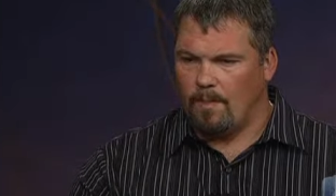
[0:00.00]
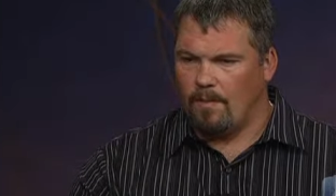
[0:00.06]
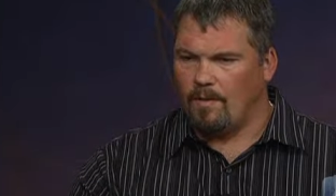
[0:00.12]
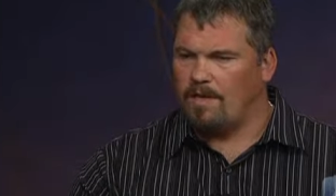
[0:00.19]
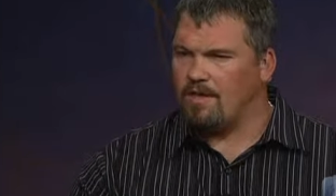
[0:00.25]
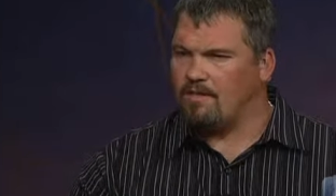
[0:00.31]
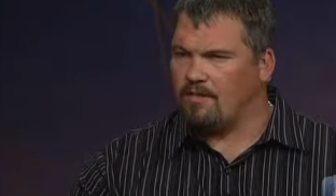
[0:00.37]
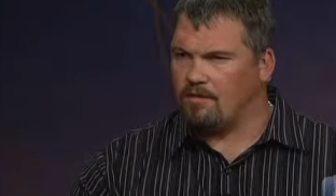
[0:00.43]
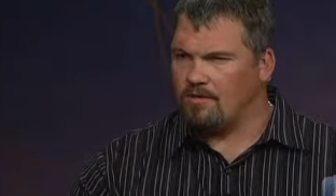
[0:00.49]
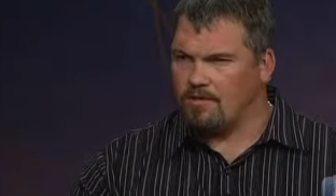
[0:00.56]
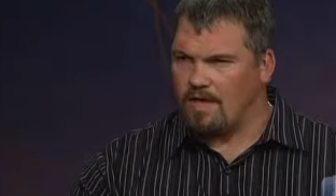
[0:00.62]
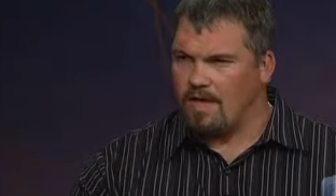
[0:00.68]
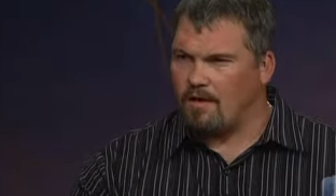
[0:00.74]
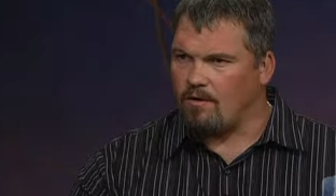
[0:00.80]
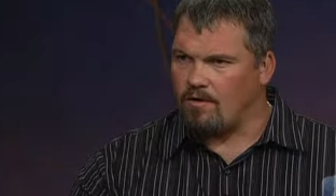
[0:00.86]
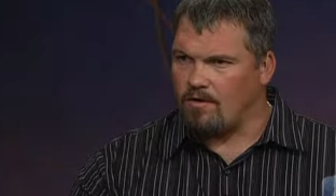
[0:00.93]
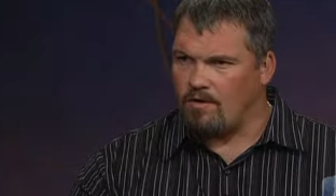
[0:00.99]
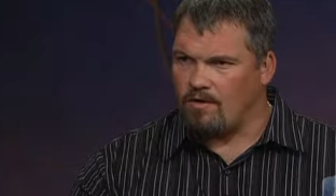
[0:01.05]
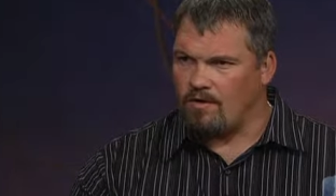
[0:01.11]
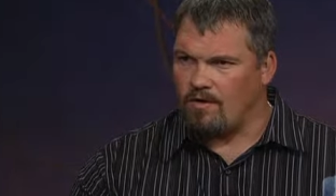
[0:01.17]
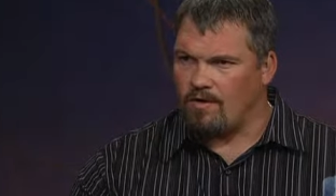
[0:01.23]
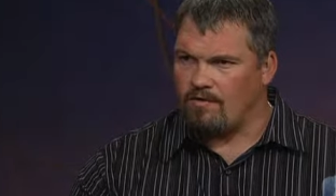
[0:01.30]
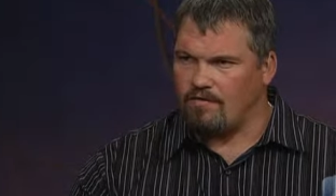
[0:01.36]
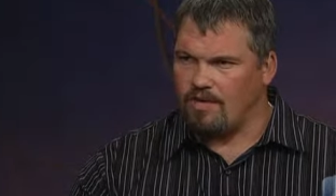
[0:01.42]
get those out, you know,
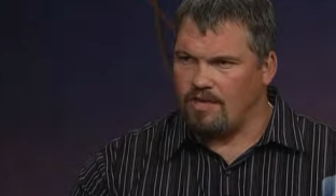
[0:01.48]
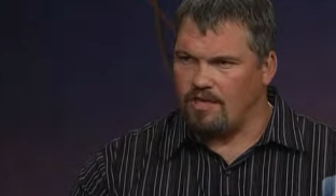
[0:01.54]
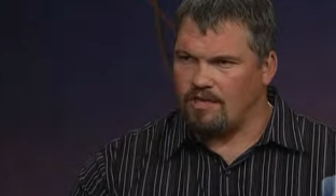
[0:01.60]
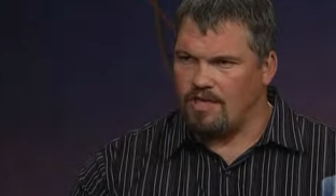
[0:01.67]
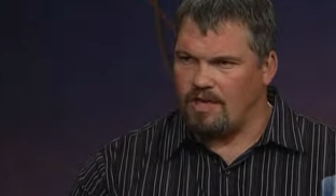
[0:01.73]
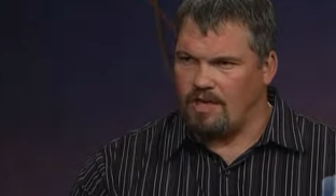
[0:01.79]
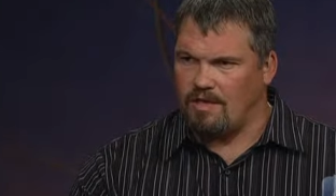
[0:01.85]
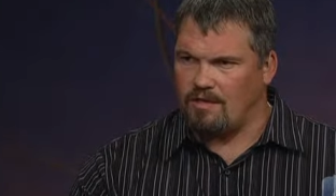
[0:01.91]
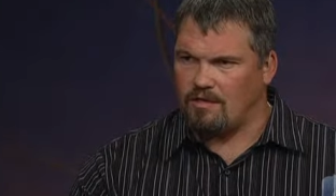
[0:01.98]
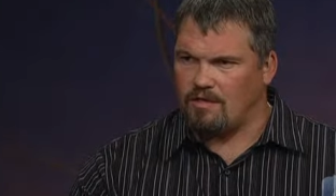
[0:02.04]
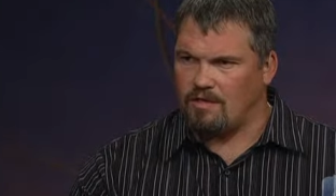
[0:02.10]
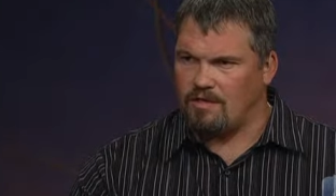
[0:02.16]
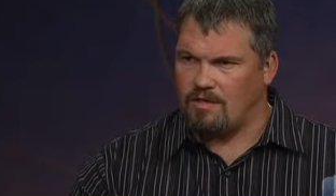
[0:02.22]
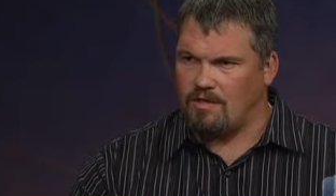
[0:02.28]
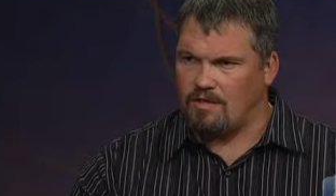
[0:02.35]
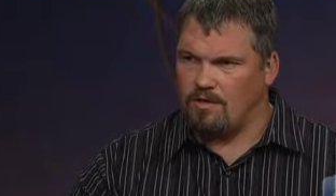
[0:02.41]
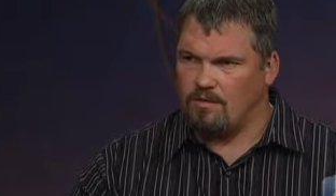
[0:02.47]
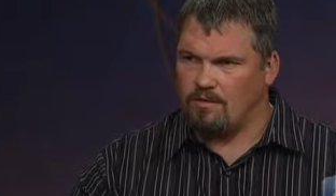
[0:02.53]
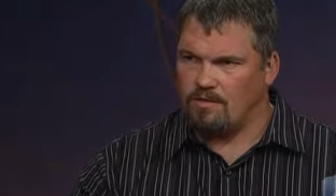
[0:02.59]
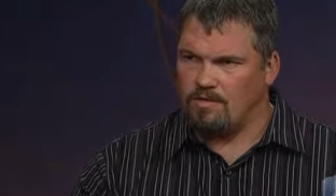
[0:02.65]
you're never going to change. You know, and